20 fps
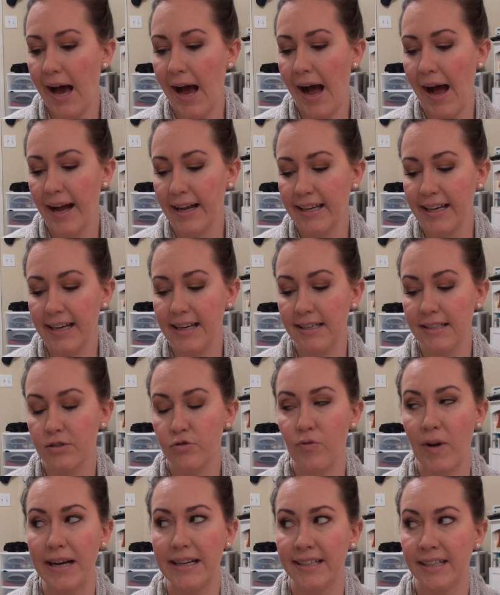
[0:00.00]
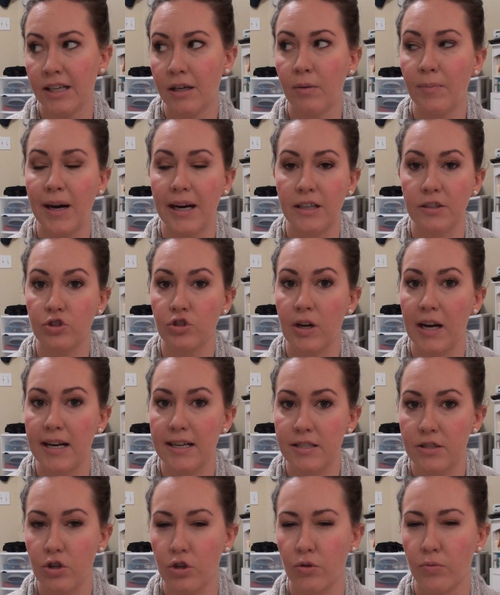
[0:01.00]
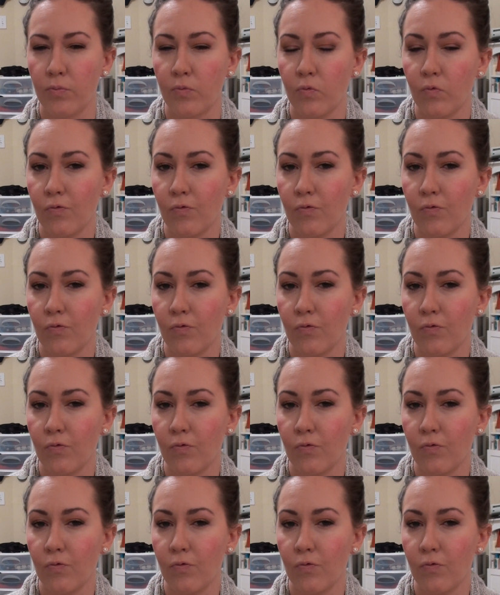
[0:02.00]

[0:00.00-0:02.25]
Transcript: I guess right now my under eyes are